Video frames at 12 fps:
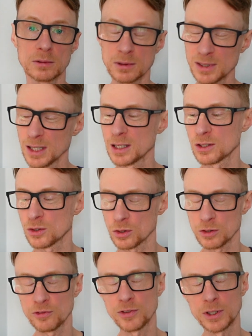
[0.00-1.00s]
these
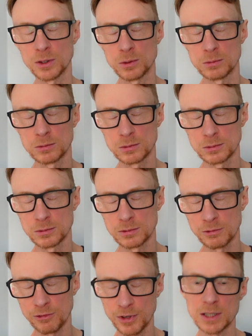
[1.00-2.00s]
just feel
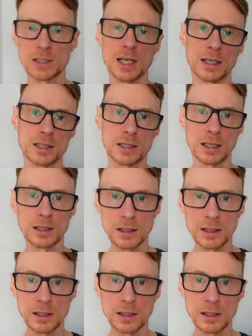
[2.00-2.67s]
fantastic.